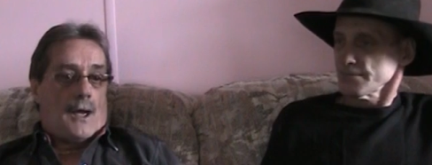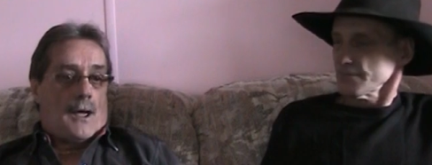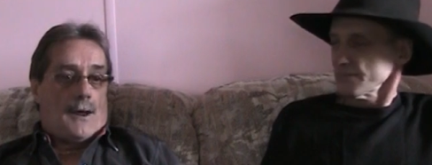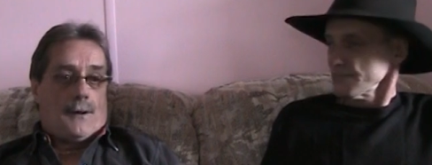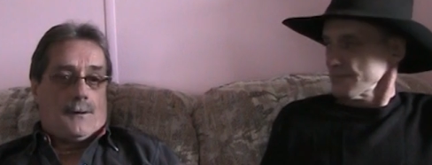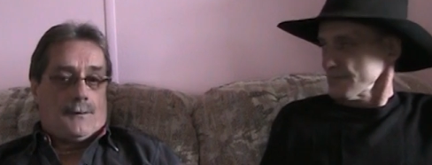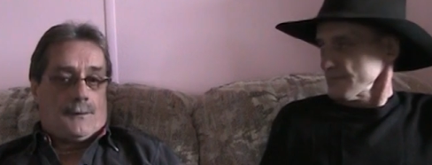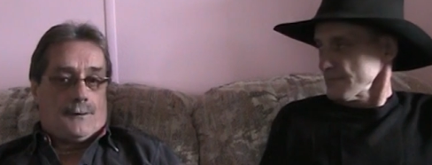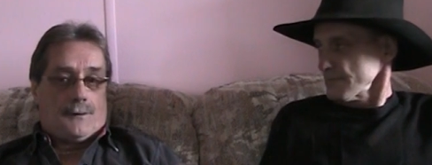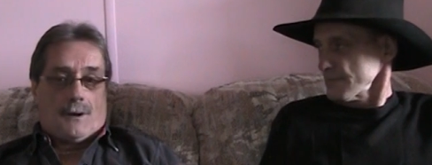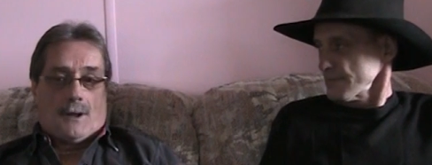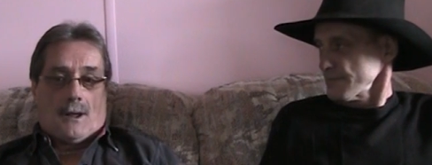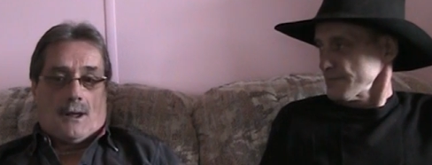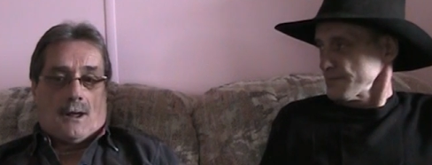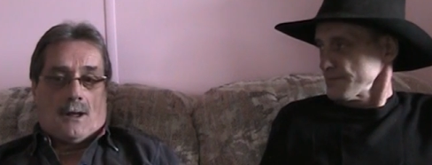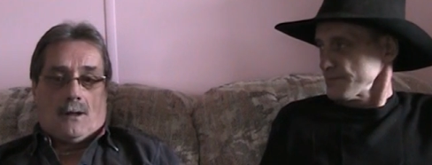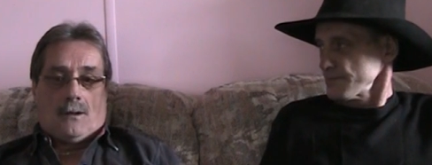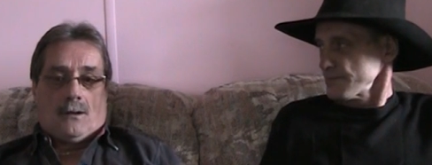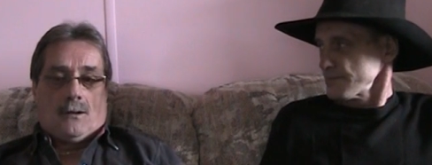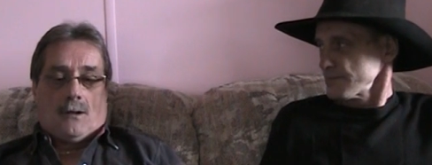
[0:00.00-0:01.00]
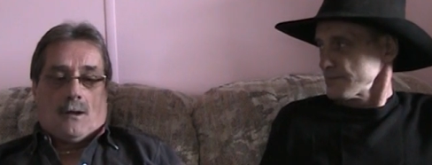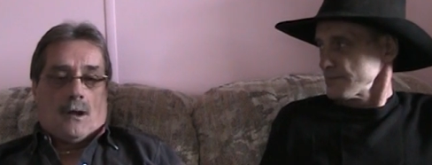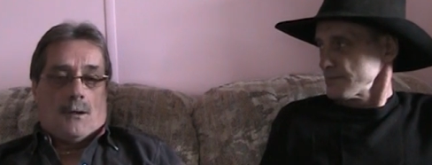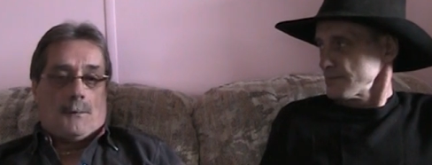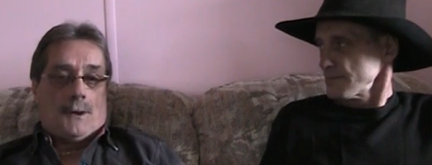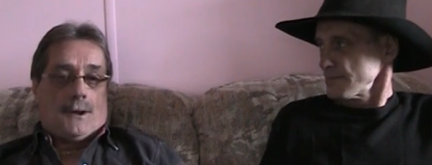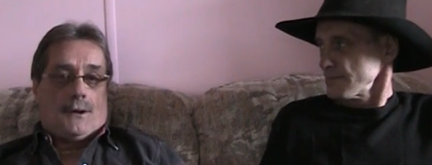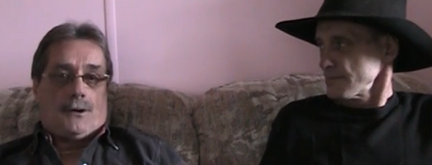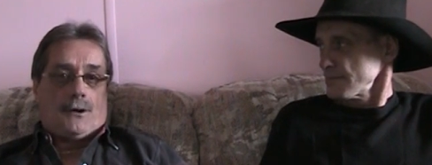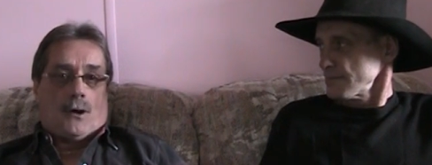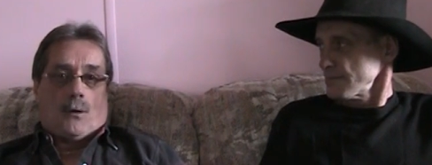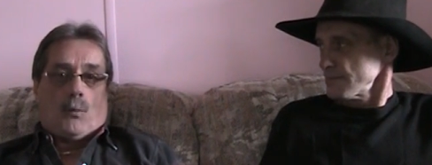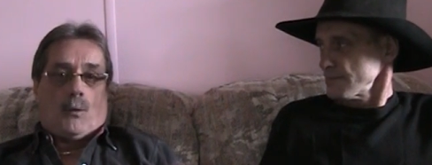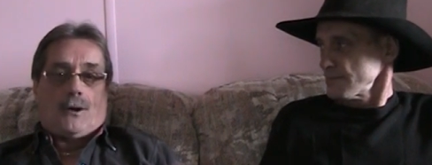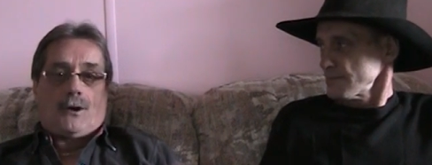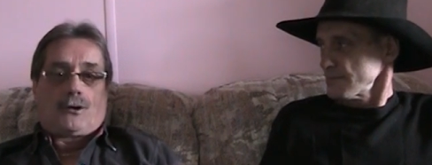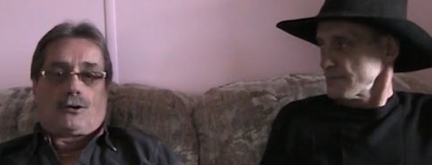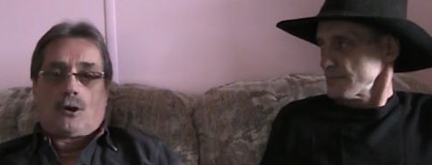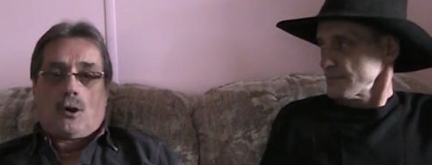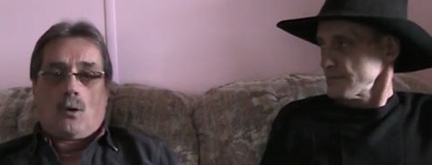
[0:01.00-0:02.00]
Speaker 1: and uh, I mean, you know,
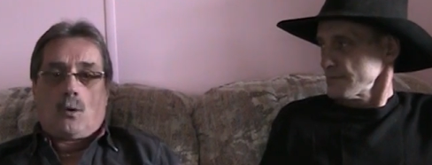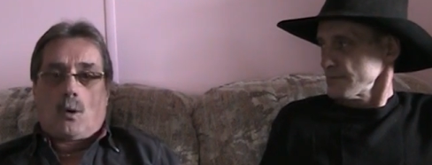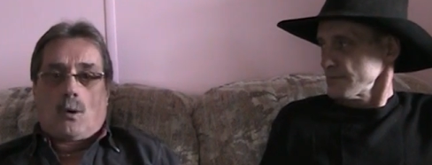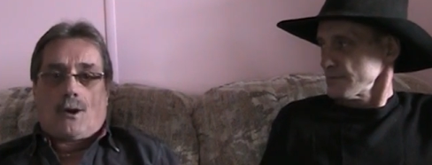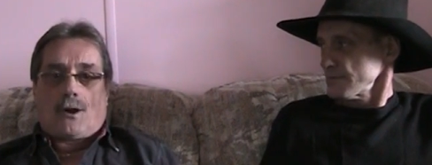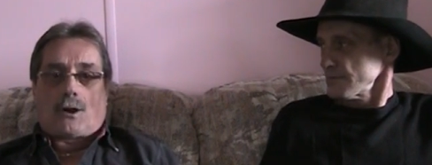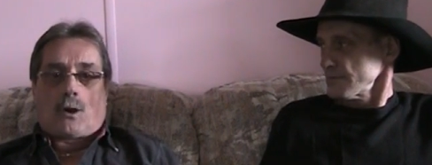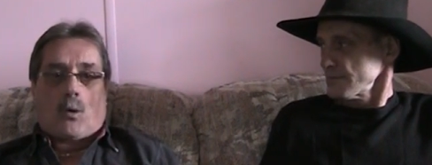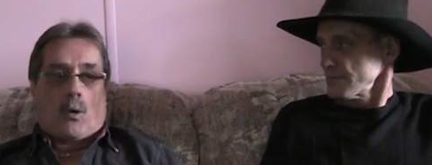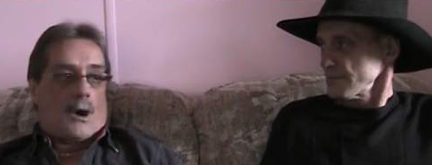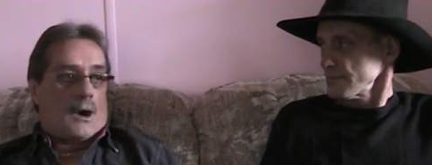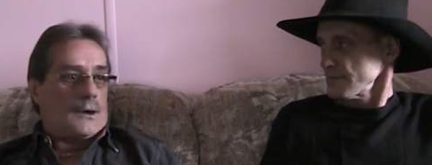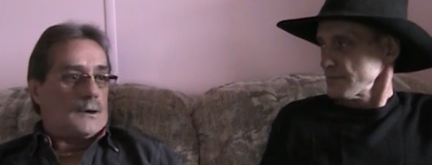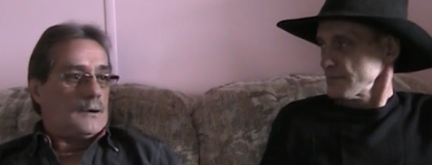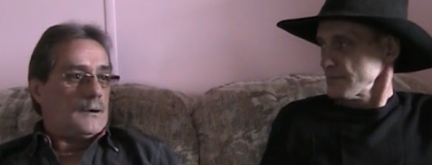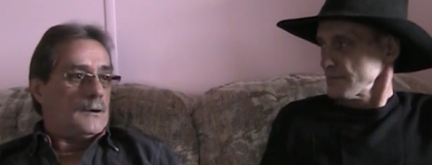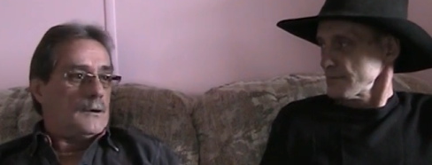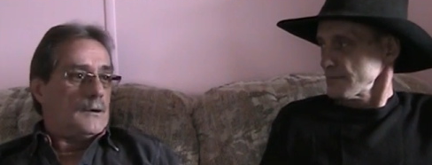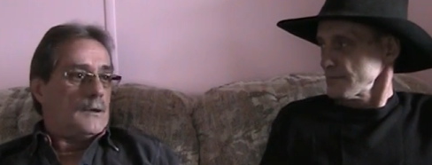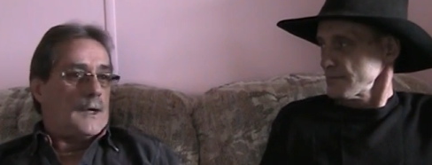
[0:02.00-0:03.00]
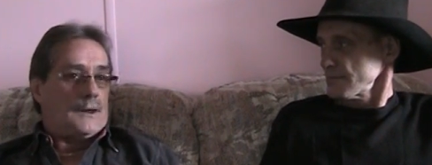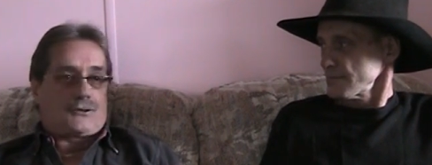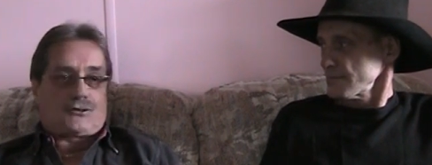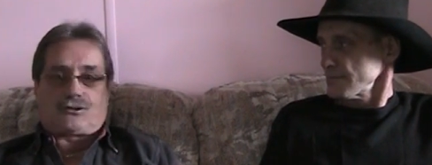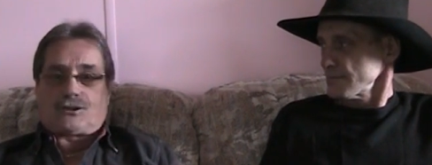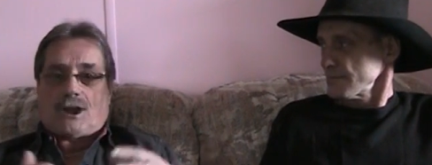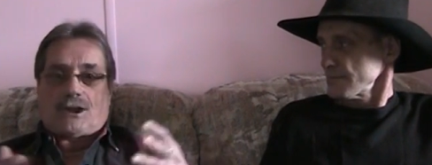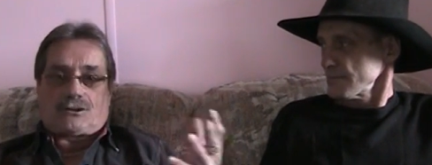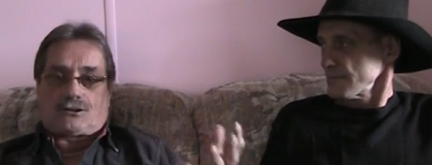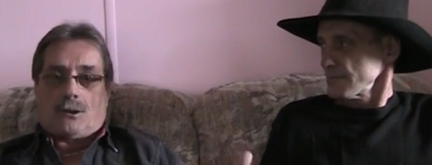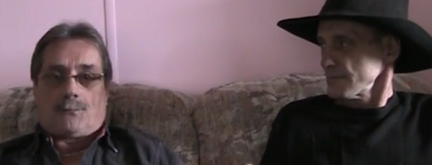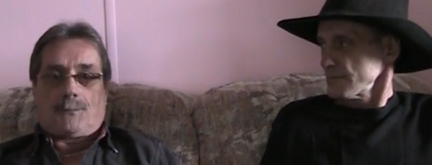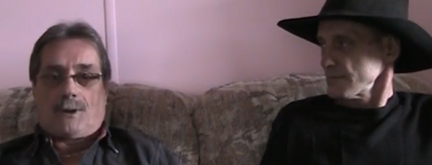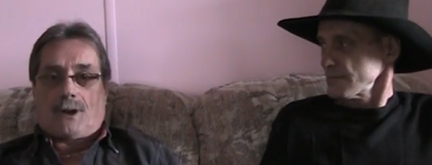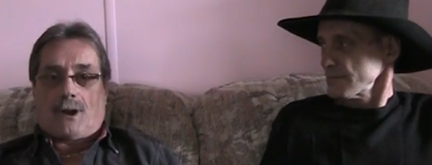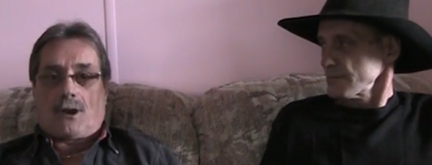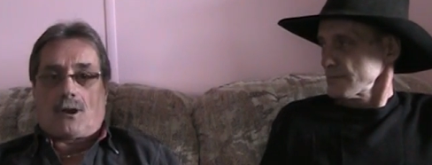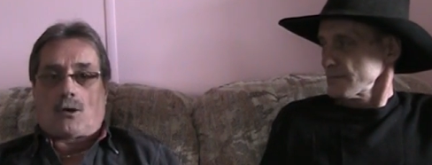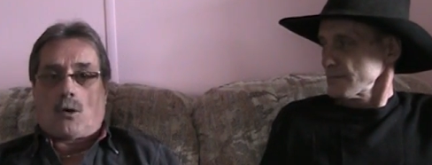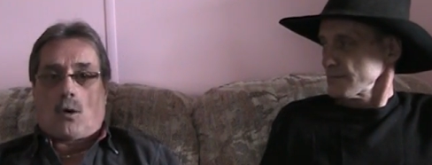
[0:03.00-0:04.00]
when you do go into court and say
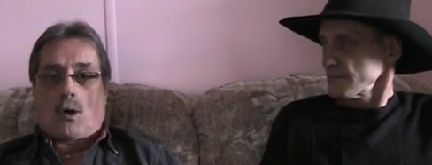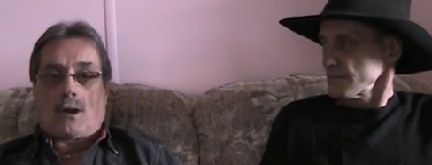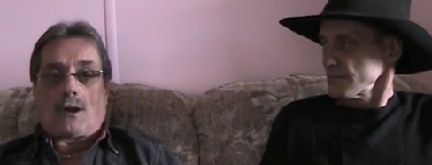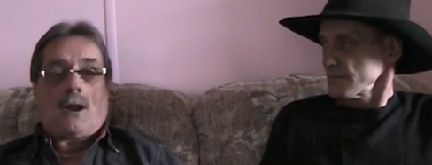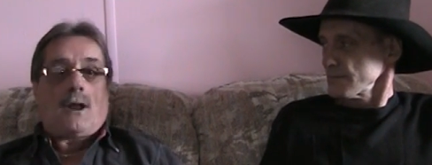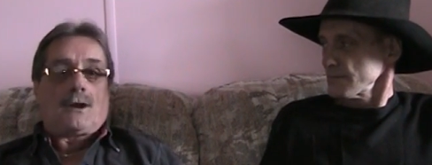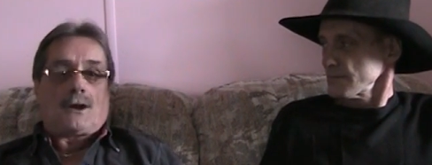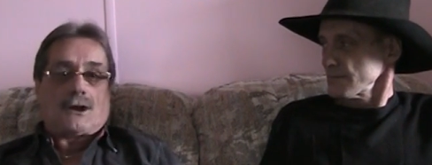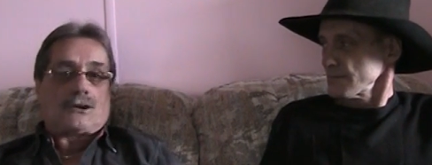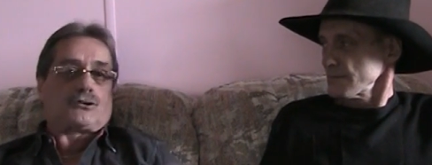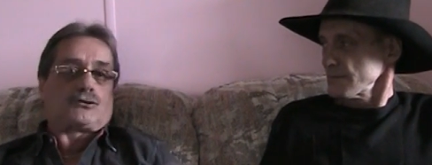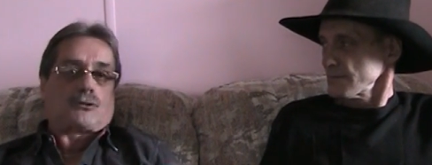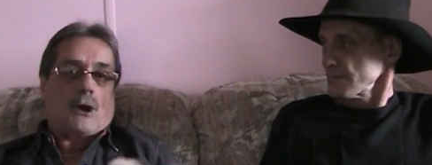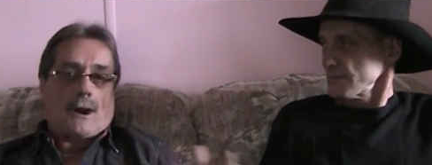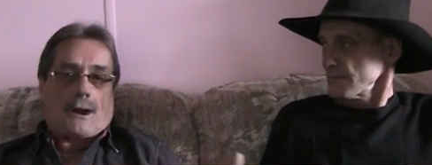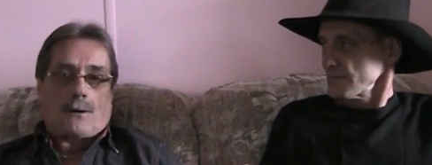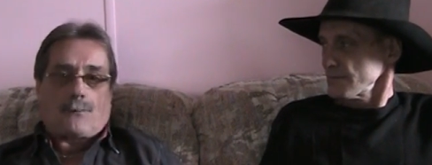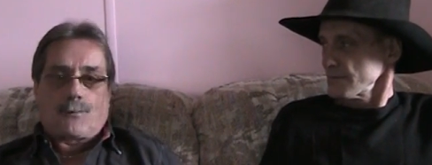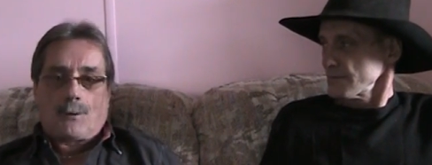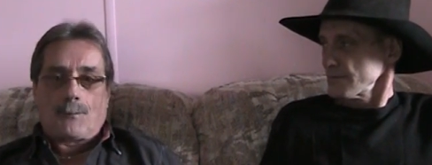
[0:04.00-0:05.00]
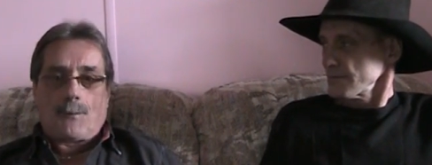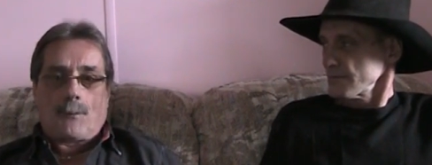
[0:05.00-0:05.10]
something in court, they strike it from